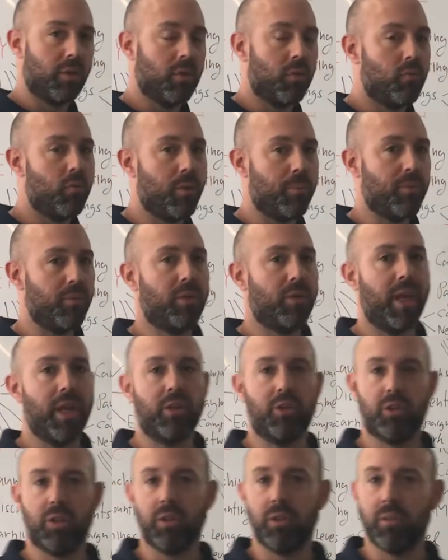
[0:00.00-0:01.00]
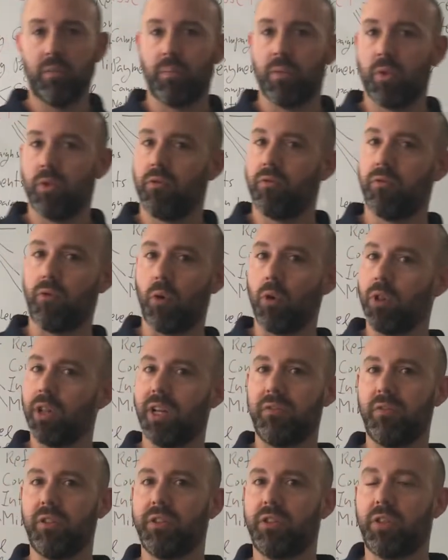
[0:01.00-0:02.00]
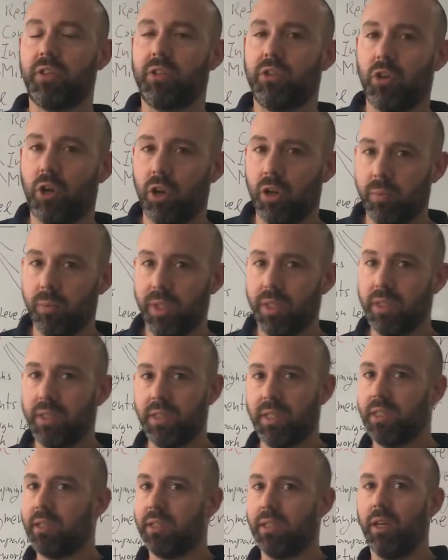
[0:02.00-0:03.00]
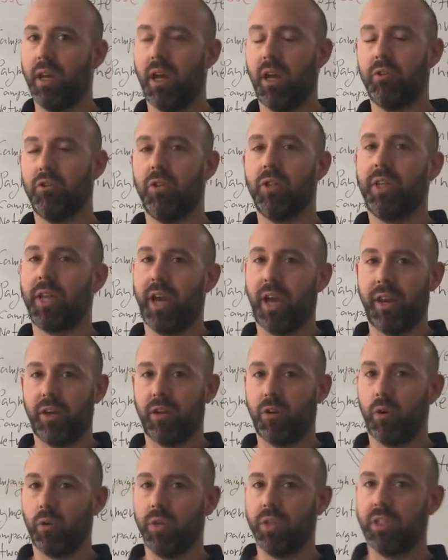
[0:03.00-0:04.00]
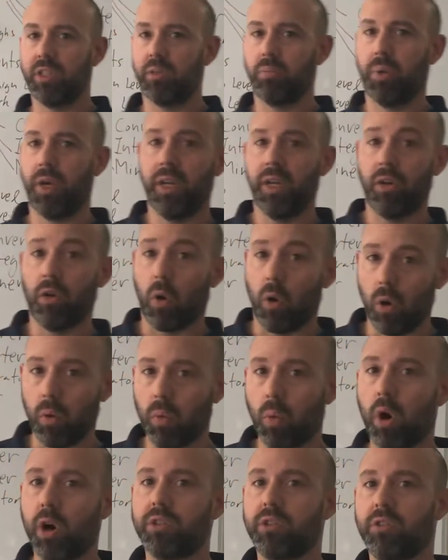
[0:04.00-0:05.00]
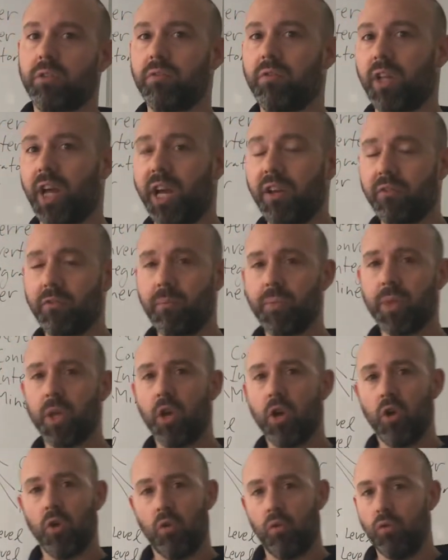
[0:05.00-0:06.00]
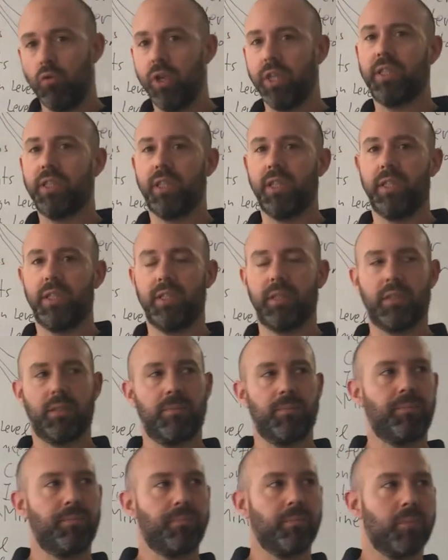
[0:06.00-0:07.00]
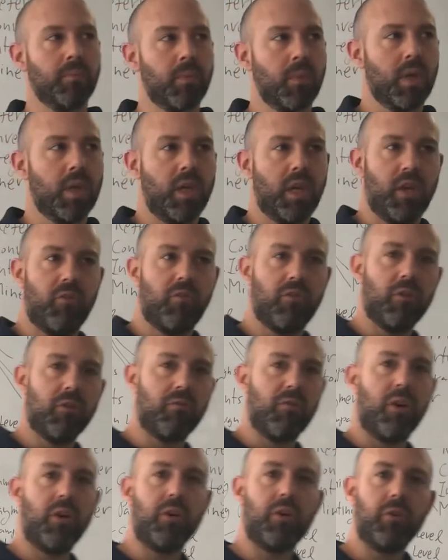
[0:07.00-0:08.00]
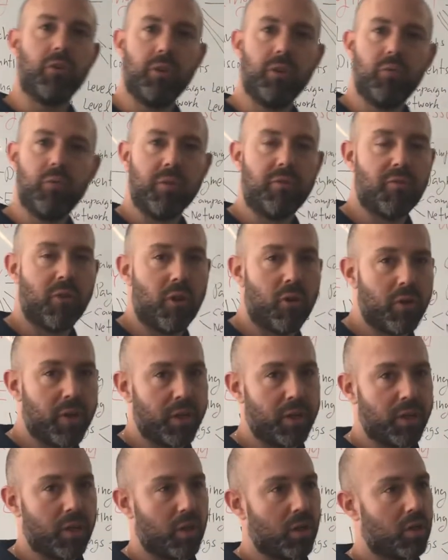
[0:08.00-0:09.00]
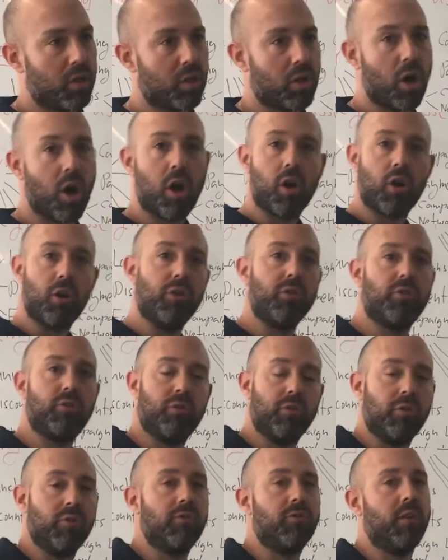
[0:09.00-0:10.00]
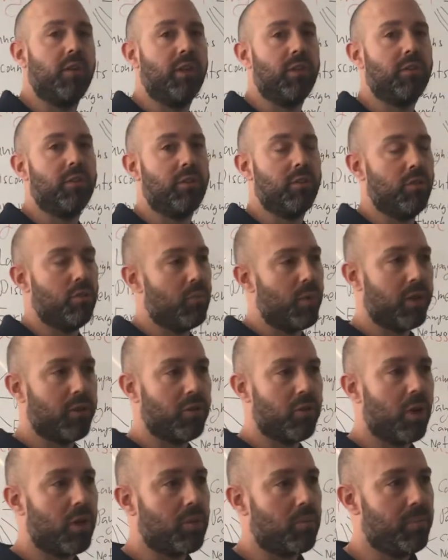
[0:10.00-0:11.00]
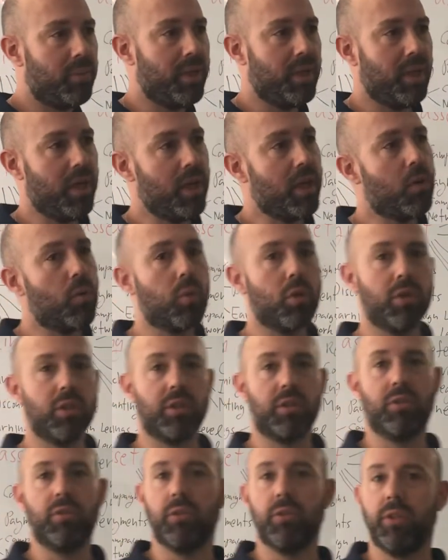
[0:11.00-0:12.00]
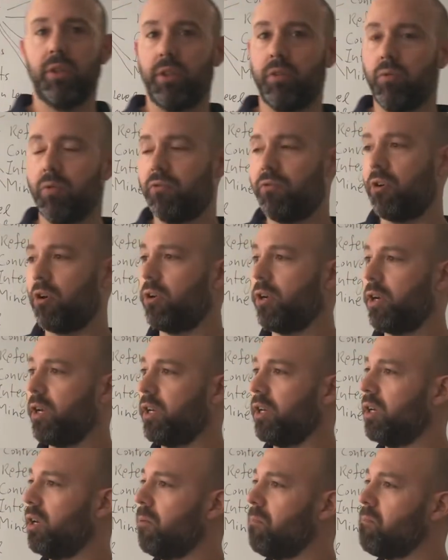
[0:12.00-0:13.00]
reputation, 4-level taxonomy, 1,600 categories spanning all walks of life. Reason is, if you're very good in referring cars to your friends, you might not be equally as good in referring